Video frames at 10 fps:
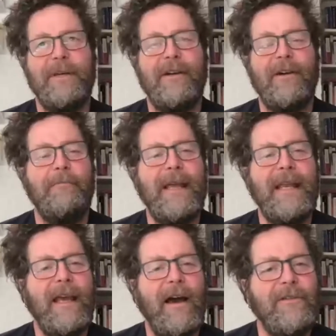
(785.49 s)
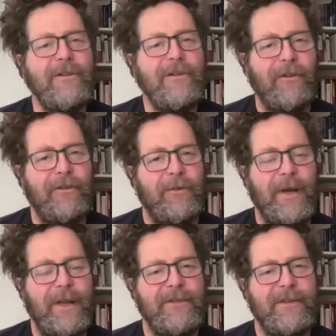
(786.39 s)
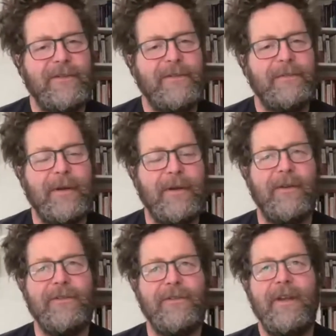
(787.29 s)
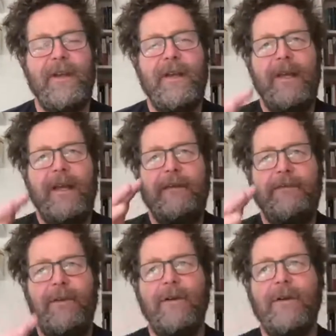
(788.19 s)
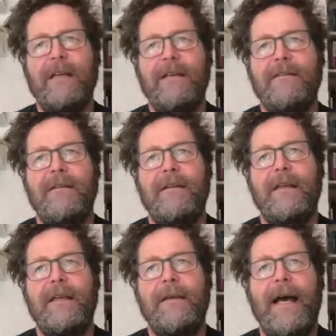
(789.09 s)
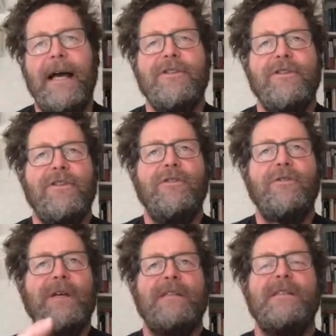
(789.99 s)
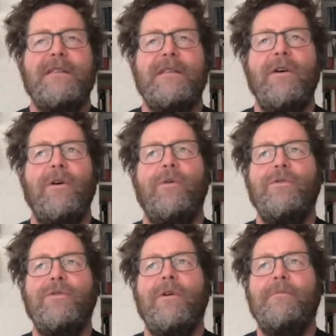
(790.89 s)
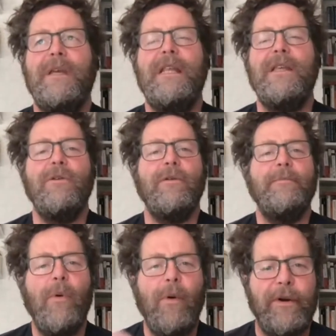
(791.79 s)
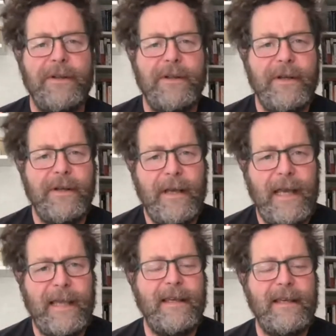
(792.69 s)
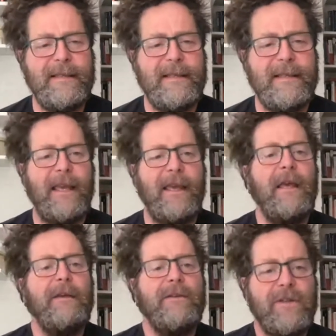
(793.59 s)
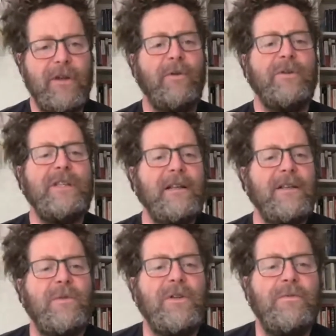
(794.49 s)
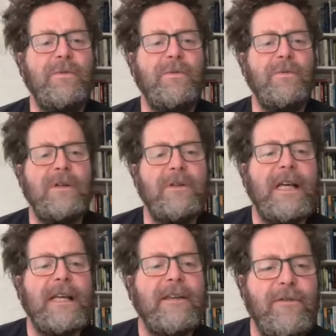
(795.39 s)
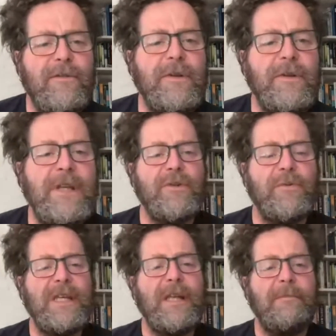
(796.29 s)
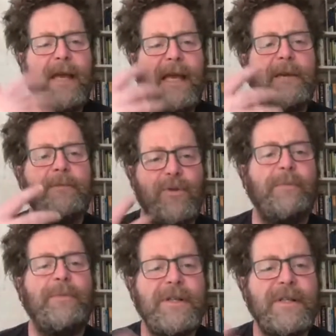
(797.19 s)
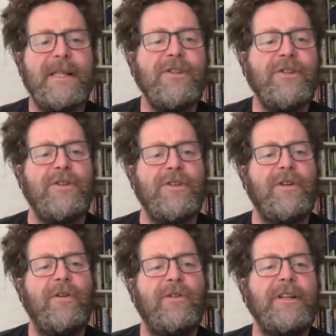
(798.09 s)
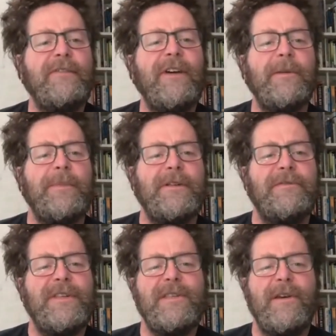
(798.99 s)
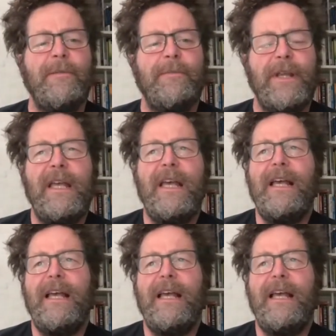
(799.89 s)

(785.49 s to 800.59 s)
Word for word: but there are many other consequences because if you look at imagine you as a ceo you are meeting your board and they say, so tell us what the world will look like in three years so we can make proper decisions on the development of this company.